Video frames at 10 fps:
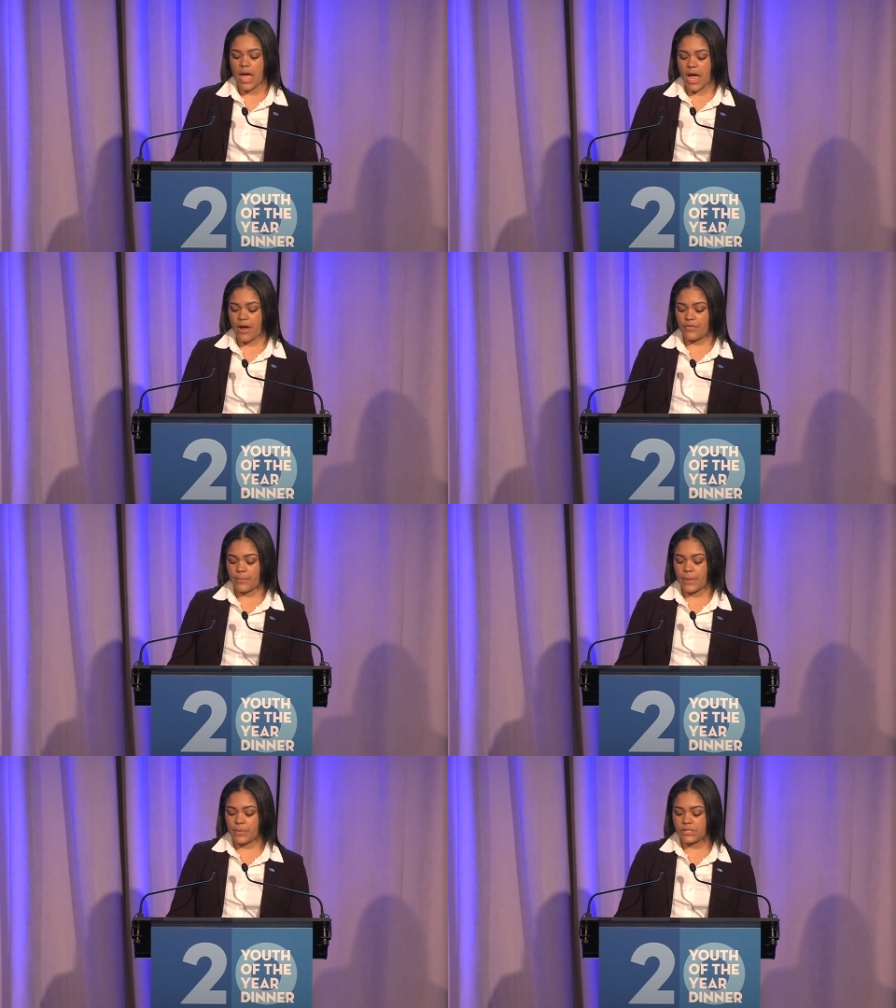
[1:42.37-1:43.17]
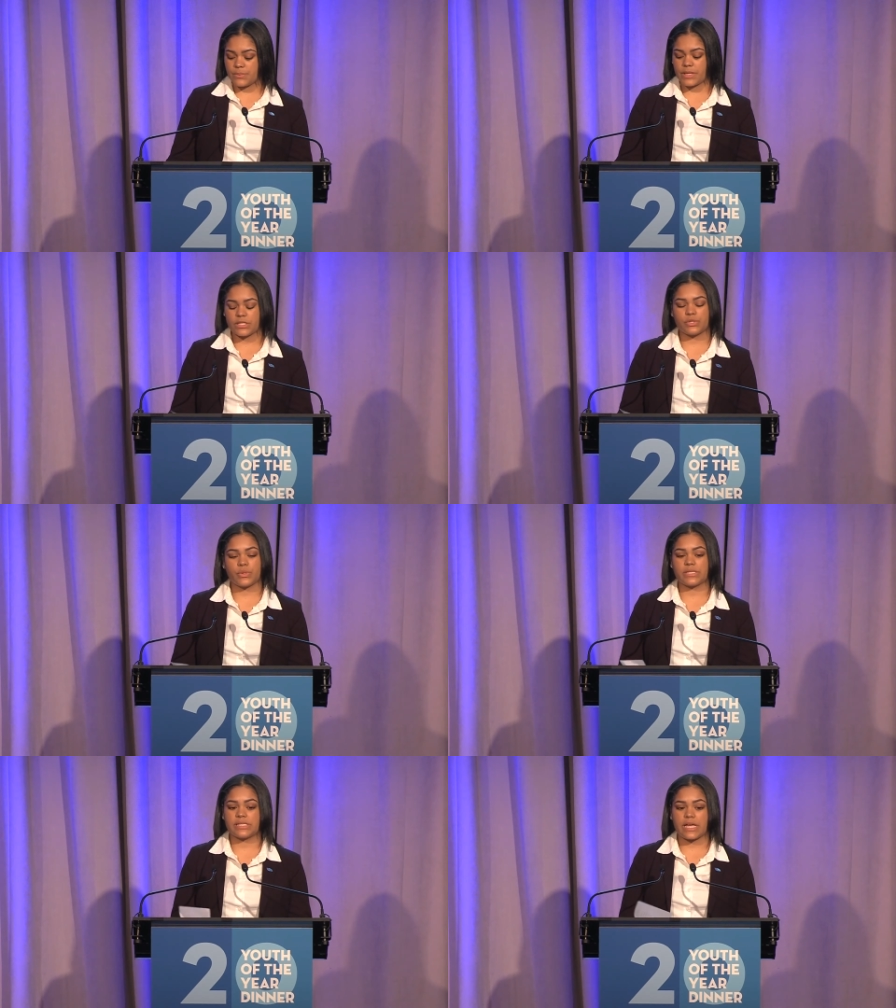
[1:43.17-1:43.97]
I remember speaking to
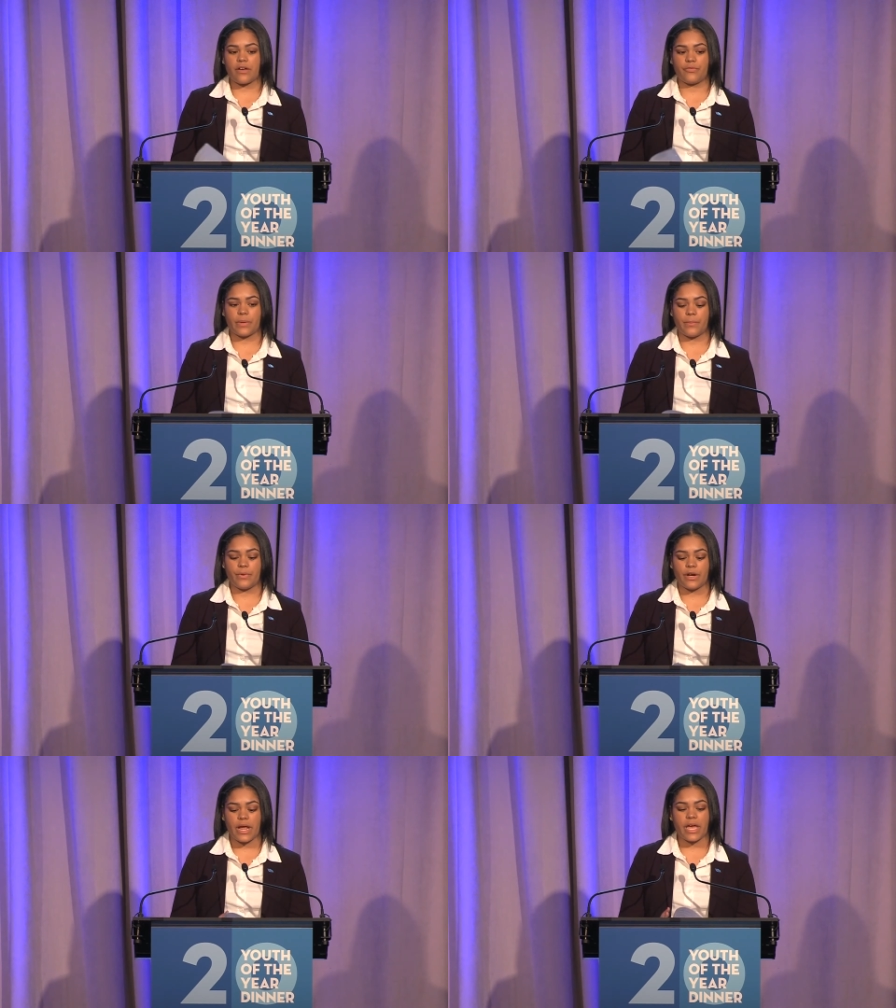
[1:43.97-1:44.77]
a staff member,